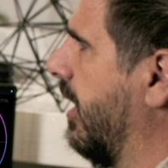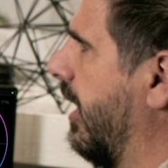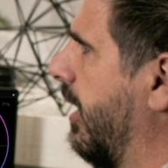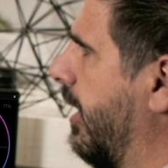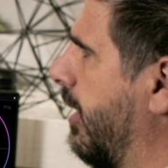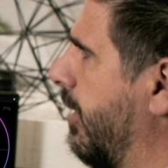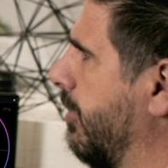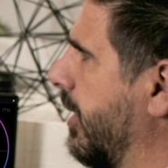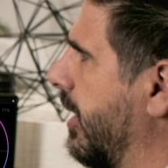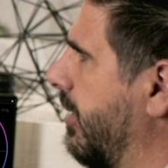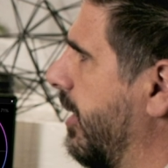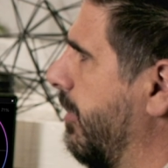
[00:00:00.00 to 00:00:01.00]
I'm
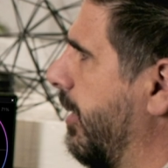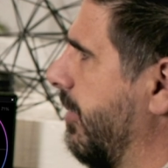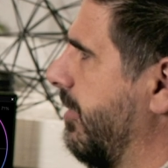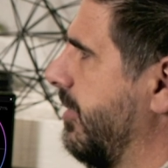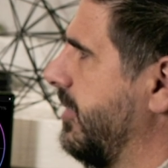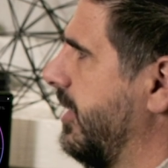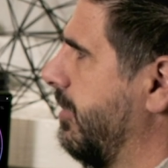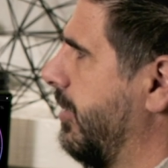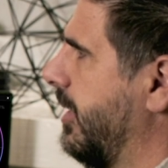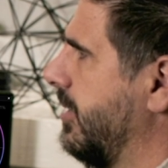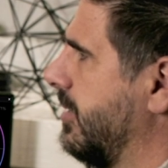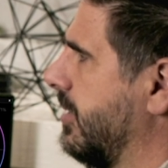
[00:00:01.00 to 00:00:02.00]
kind of about 15
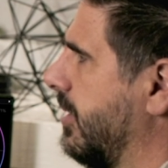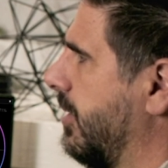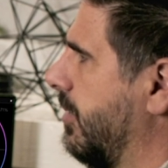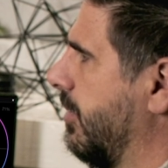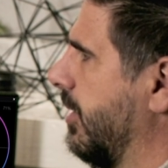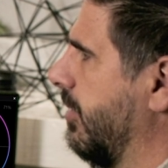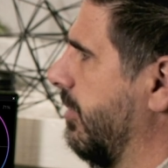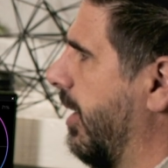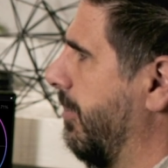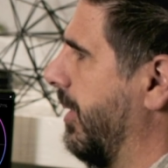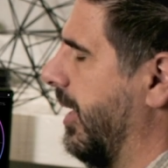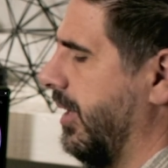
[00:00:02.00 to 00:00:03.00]
minutes, so I'm going to
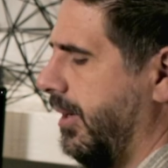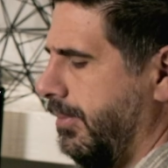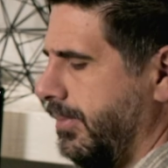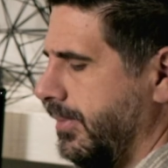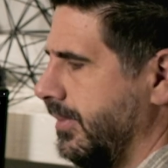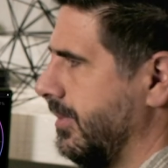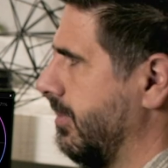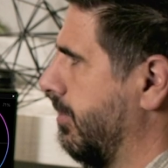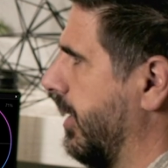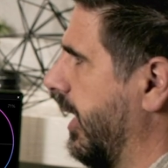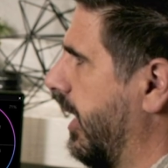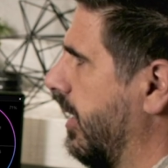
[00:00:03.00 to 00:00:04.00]
wrap that up.
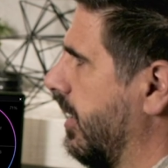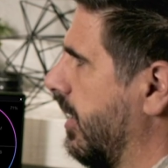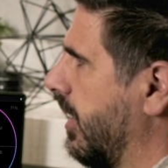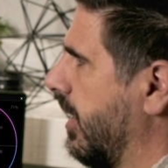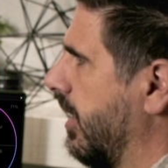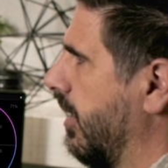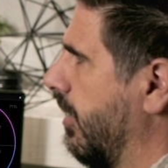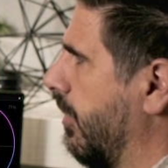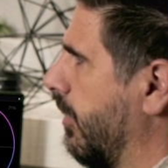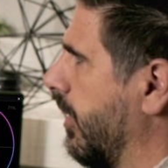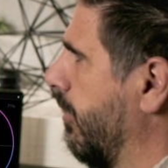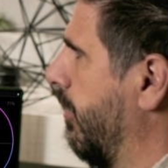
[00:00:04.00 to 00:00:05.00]
But yeah,
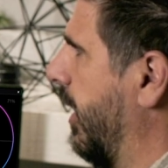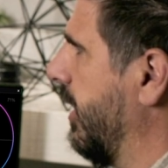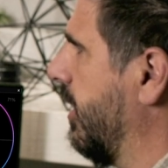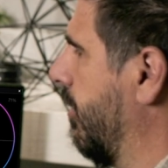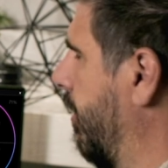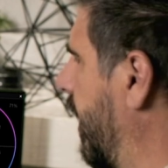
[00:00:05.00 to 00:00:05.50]
we might come